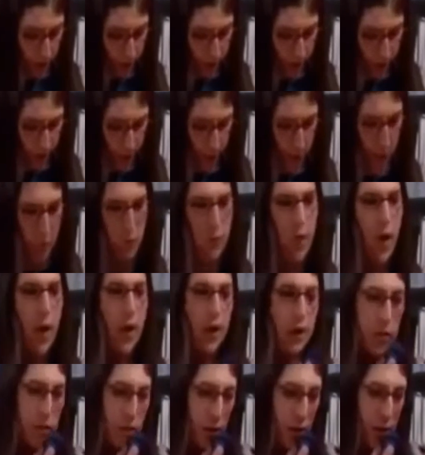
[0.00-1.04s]
Okay,
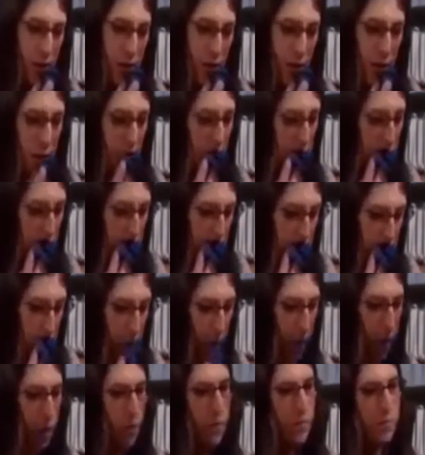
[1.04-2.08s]
Sheldon, now you have
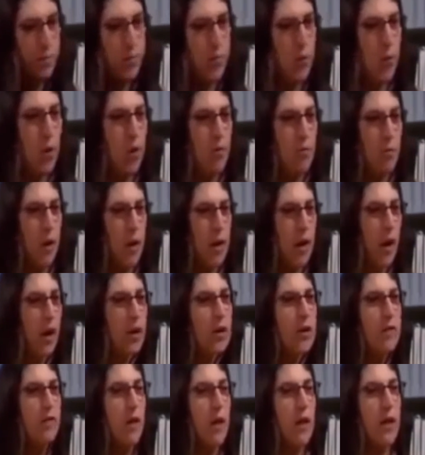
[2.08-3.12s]
my undivided
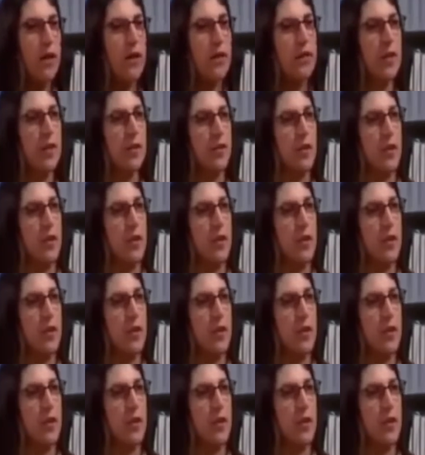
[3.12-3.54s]
attention.